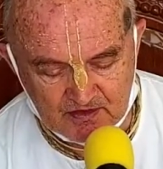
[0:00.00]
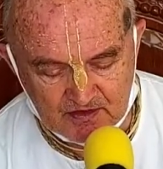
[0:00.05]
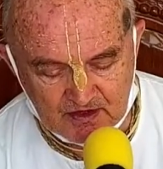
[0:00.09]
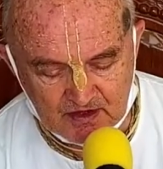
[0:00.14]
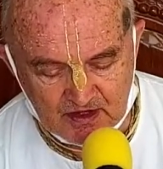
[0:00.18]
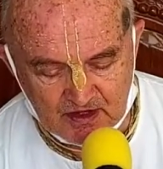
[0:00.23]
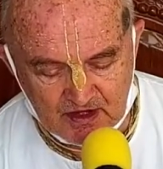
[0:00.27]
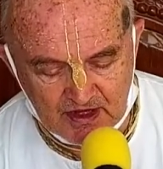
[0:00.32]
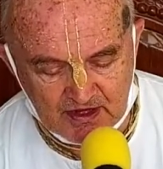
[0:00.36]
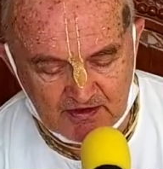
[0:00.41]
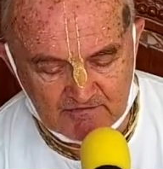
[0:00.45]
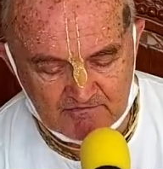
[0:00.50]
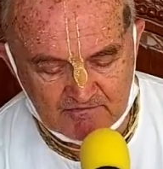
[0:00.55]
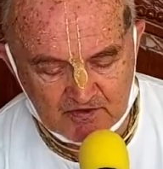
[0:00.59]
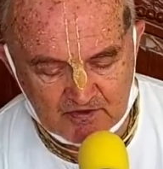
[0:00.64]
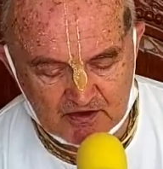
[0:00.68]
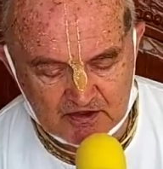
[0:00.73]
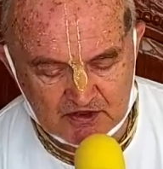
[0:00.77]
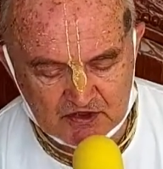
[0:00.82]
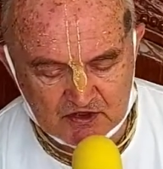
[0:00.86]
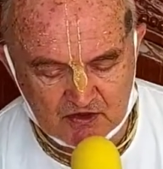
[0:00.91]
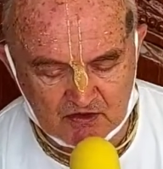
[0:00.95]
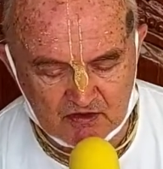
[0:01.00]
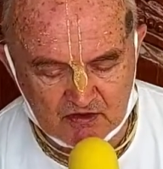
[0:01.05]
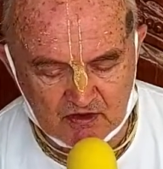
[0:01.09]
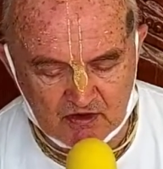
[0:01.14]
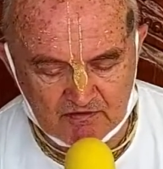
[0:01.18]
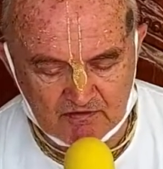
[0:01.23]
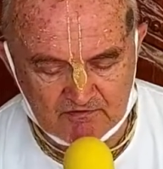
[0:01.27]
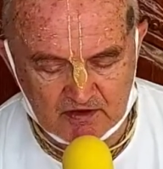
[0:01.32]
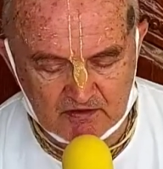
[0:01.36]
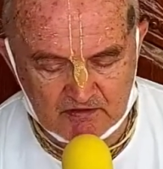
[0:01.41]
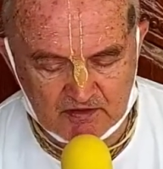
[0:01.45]
envious or
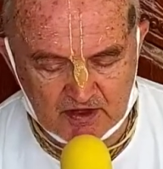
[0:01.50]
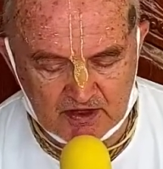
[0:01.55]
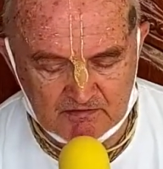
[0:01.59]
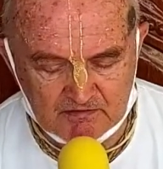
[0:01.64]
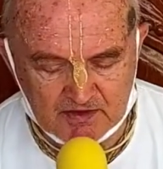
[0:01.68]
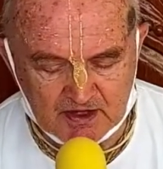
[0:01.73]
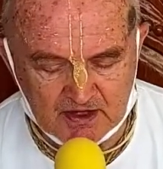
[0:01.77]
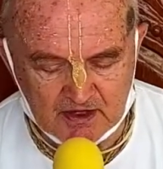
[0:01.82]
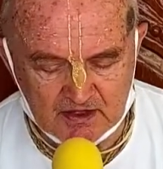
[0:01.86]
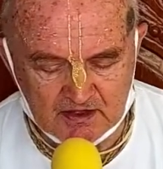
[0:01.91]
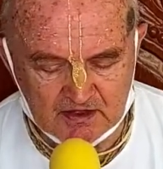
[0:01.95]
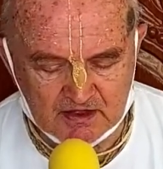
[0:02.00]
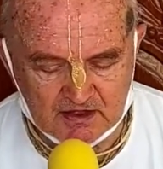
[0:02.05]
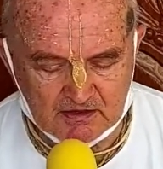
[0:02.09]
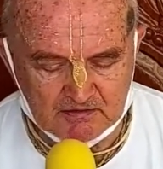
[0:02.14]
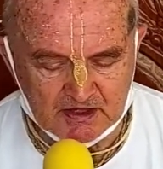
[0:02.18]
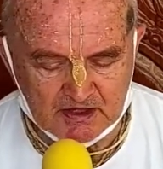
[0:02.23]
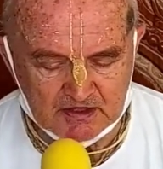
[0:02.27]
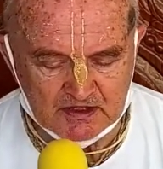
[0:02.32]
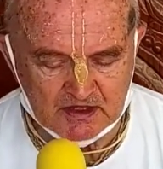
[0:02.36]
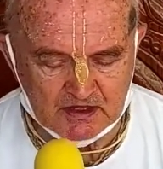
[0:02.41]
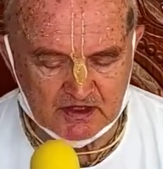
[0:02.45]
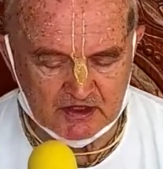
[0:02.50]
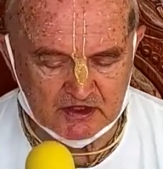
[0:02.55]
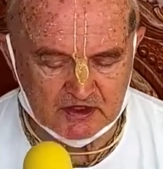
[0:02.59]
overwhelmed by lamentation.